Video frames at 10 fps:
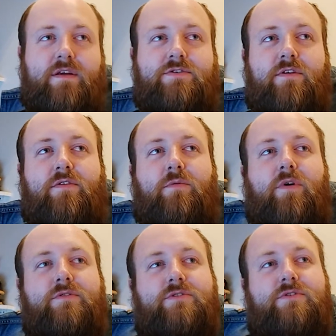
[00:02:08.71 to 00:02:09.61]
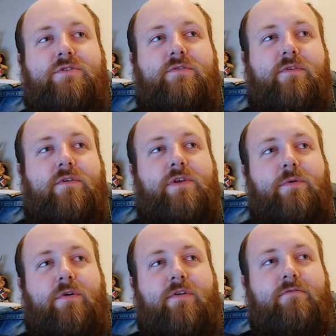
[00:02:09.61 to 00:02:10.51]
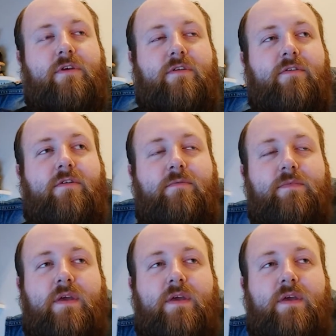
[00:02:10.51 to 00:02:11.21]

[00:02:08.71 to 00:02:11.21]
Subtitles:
just to watch for nuanced reasons.